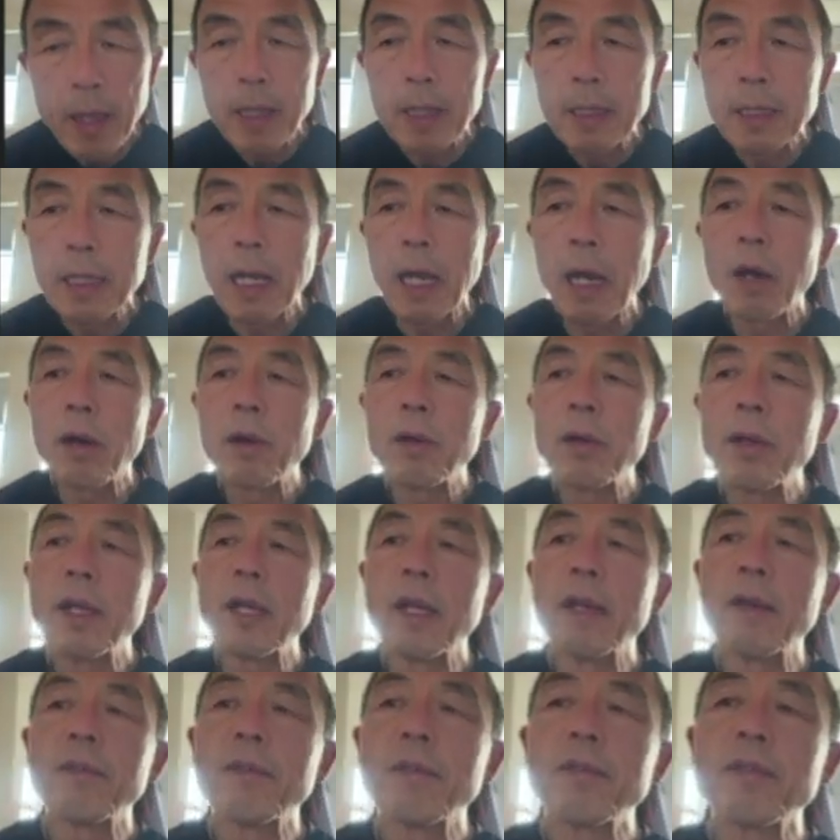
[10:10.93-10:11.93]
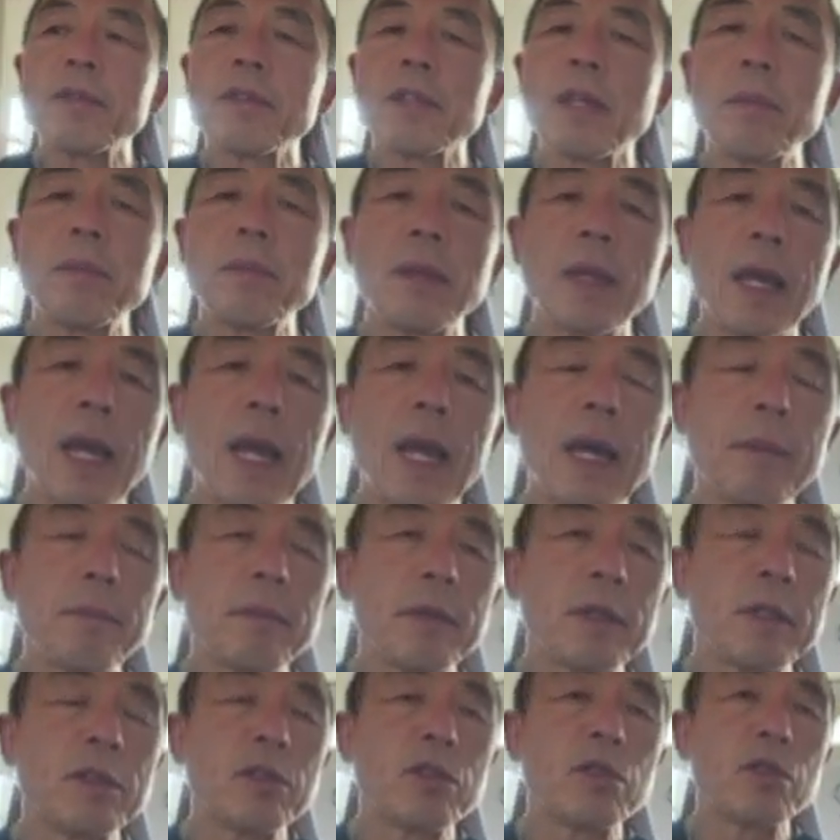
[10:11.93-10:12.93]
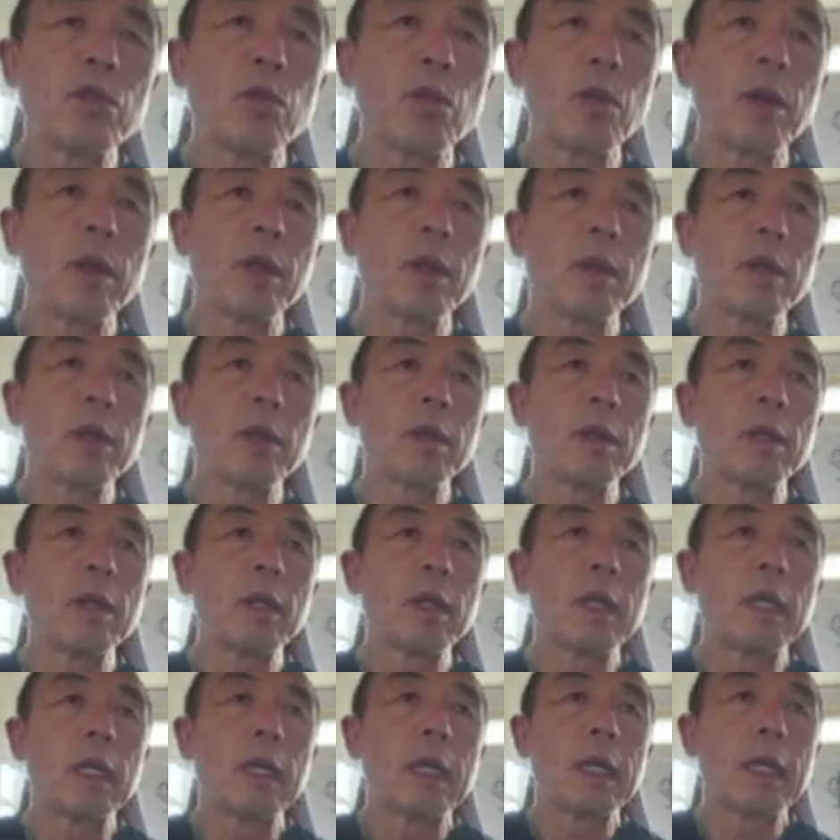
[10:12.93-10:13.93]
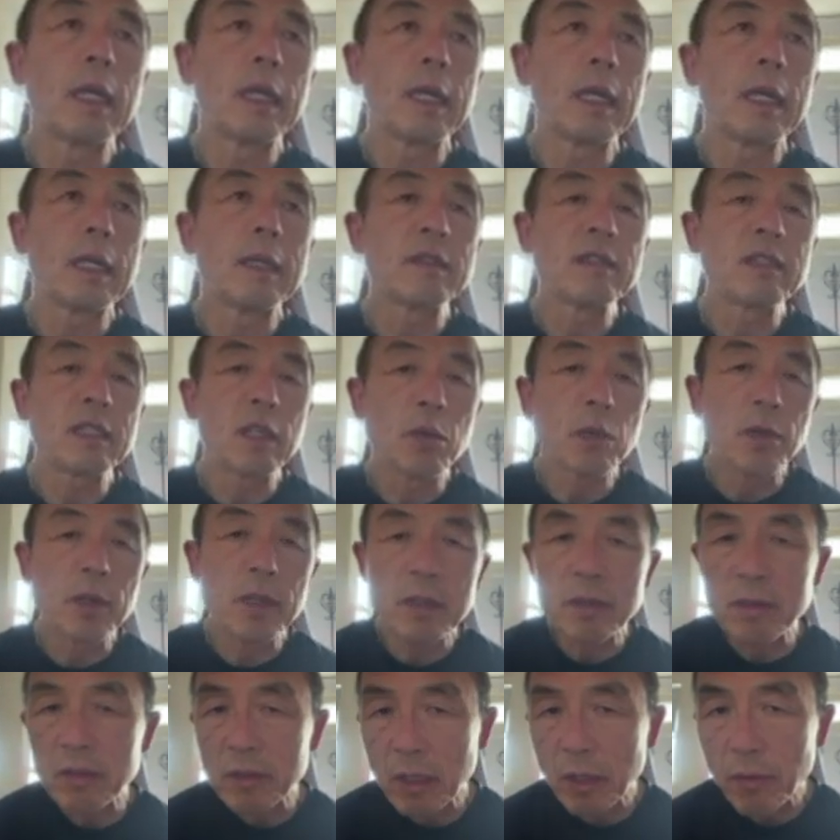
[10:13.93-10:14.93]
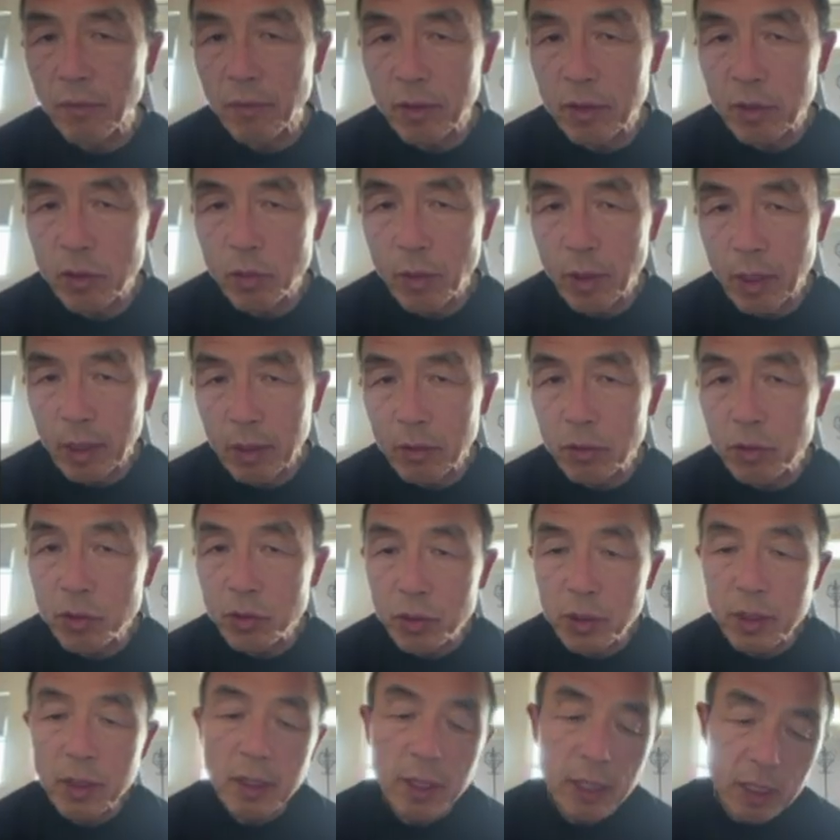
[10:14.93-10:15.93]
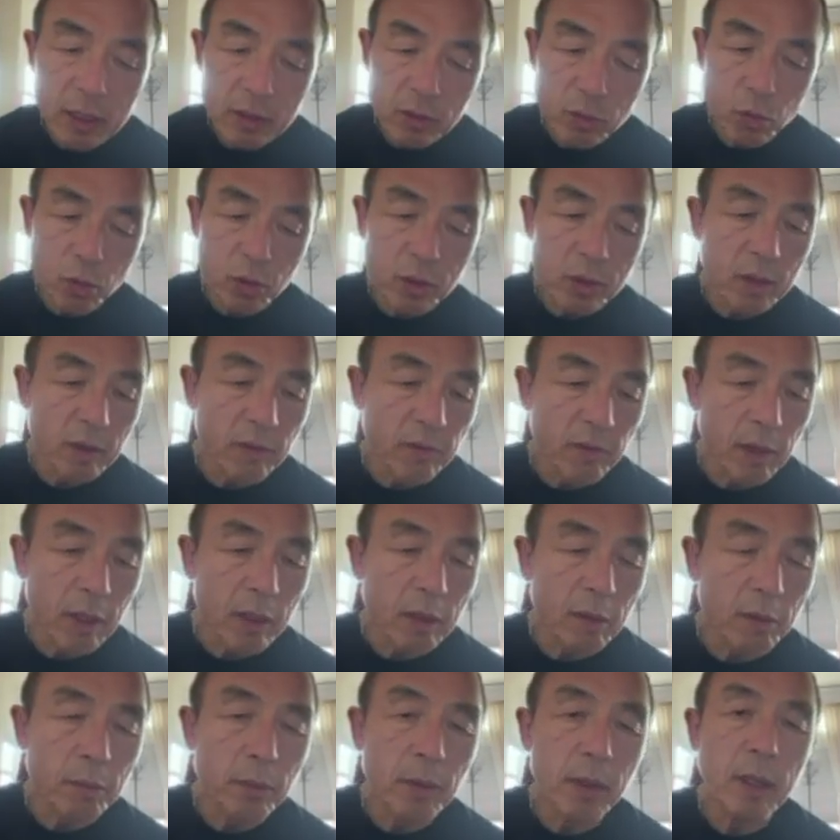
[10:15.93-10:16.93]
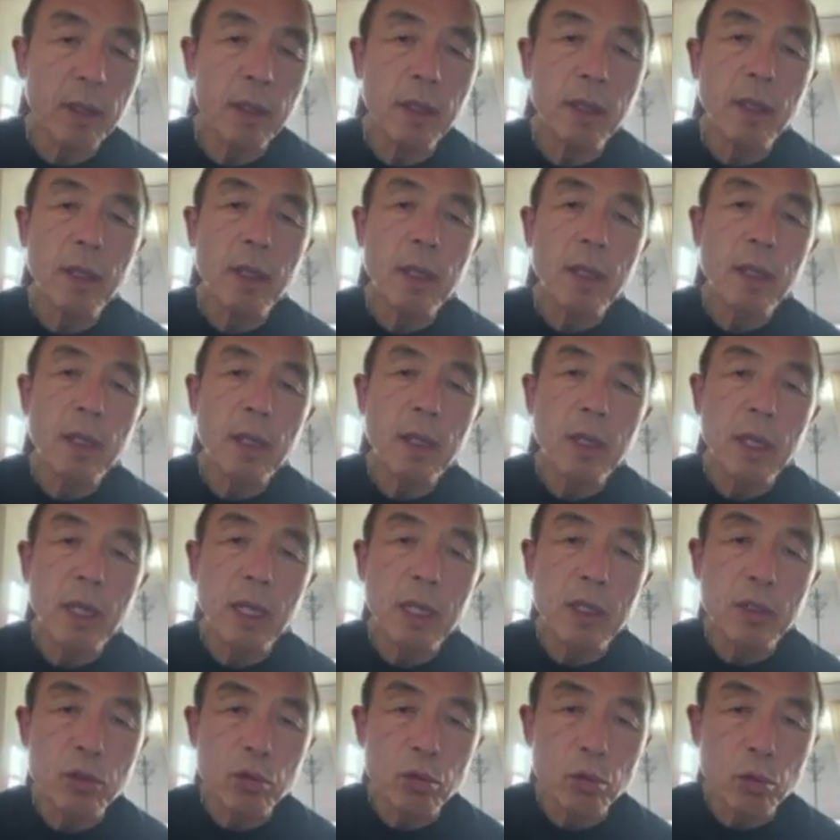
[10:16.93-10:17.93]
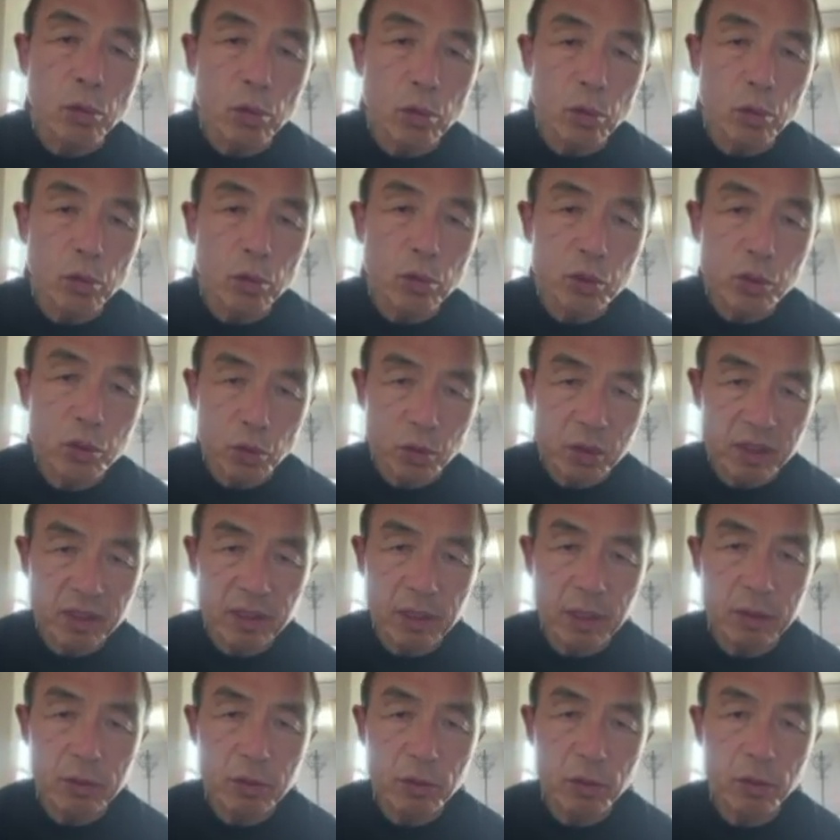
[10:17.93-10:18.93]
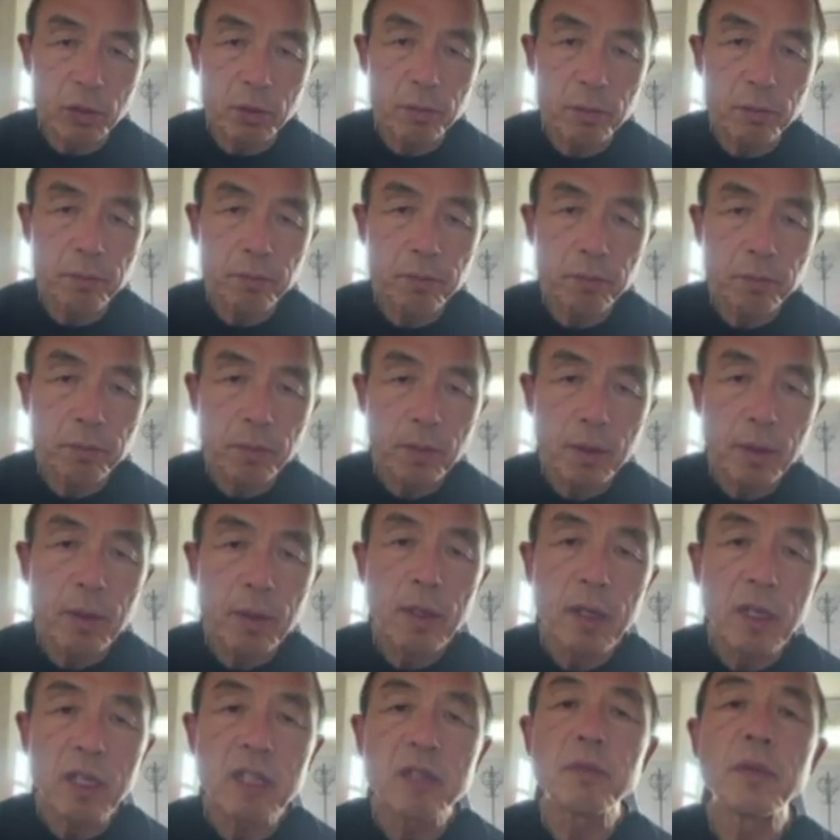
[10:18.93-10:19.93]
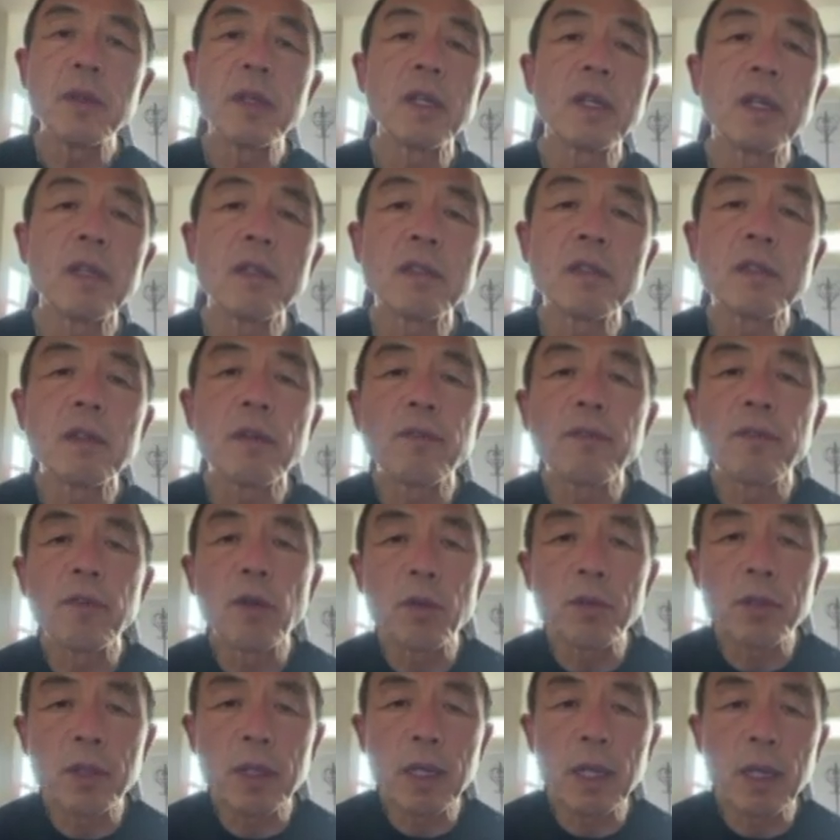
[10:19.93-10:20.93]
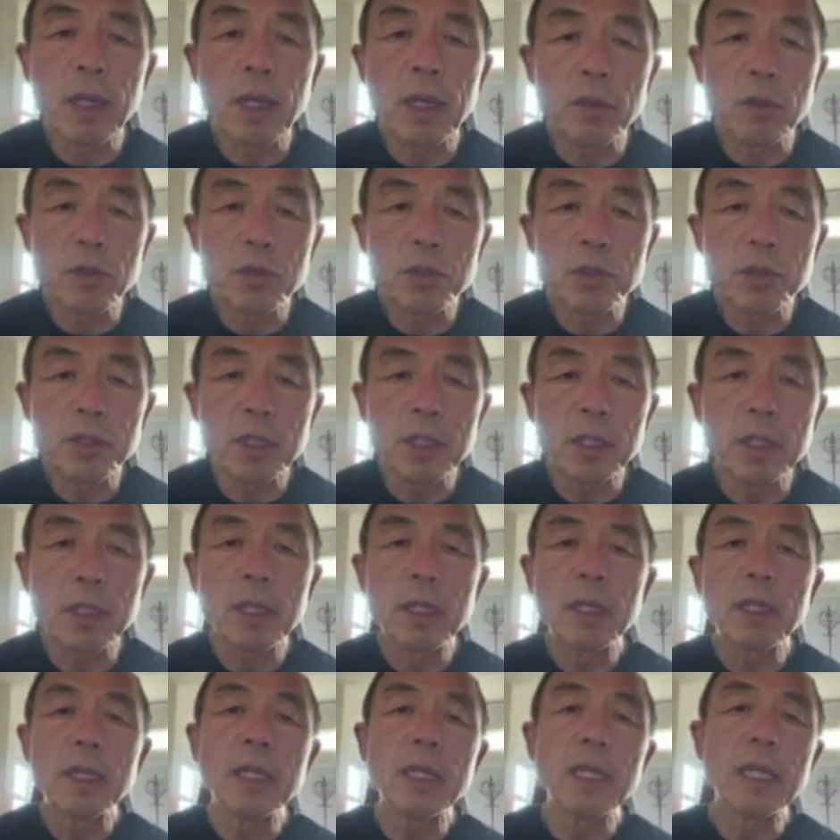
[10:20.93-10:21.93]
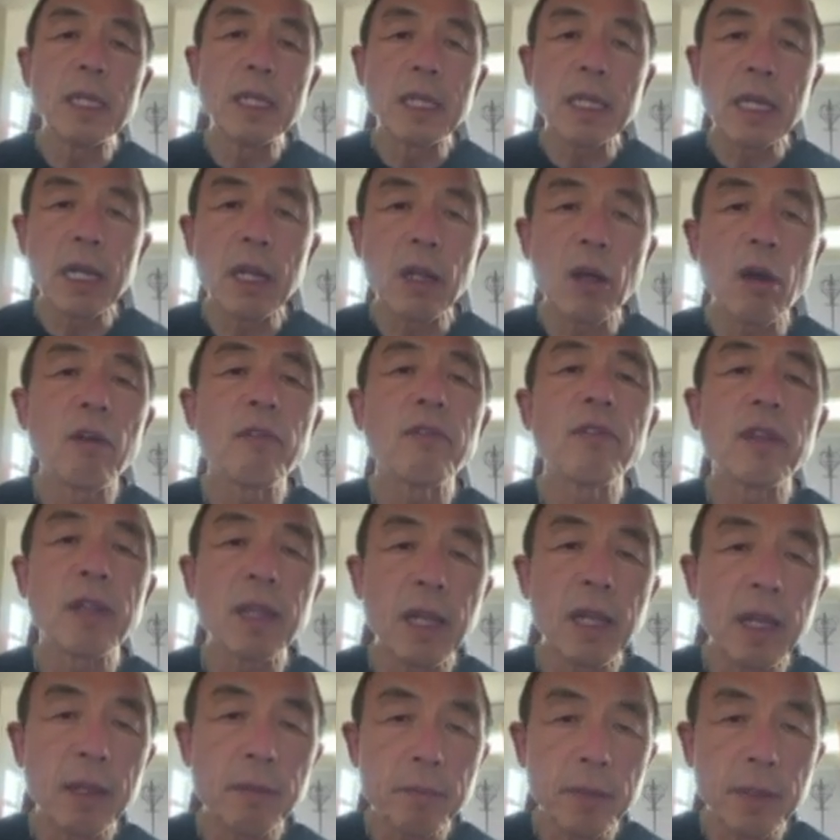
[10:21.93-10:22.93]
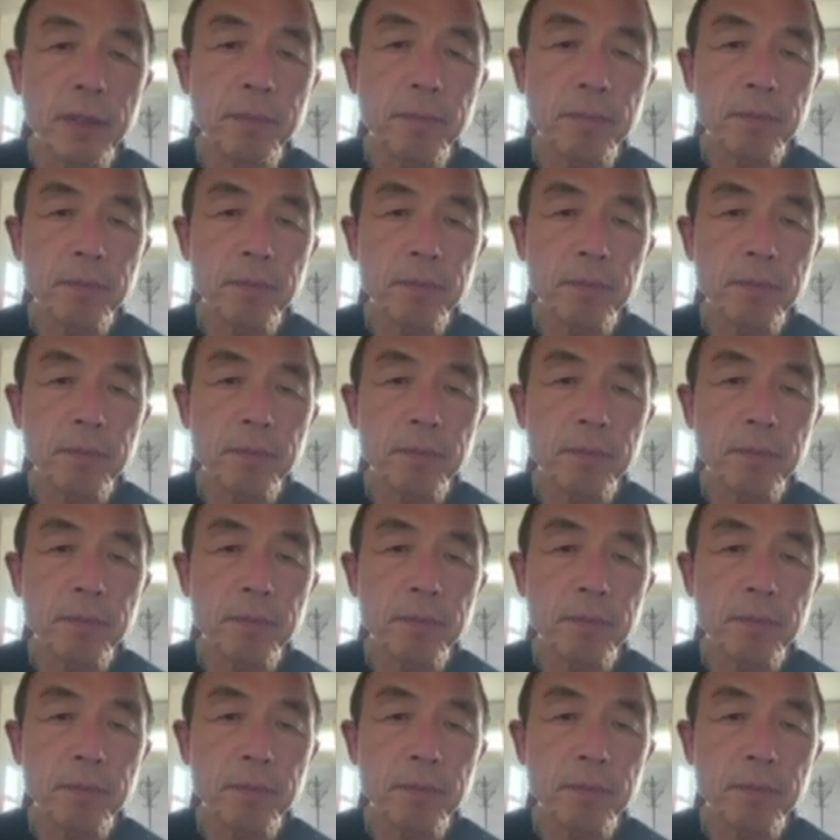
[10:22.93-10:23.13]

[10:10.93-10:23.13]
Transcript: Now, if something happens where someone is giving you energy as we're developing and you lose your center, it's because of folding energy. It got off alignment.